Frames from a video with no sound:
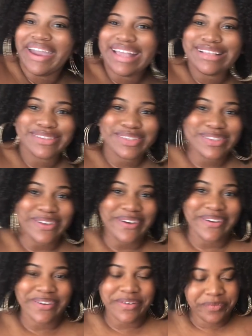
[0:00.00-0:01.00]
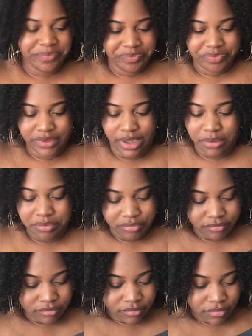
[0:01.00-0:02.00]
Alright, so okay.
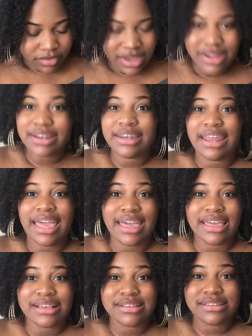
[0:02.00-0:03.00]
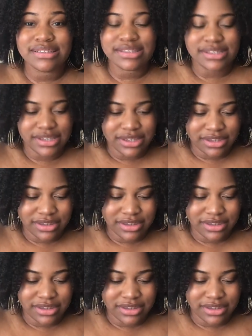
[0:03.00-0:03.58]
next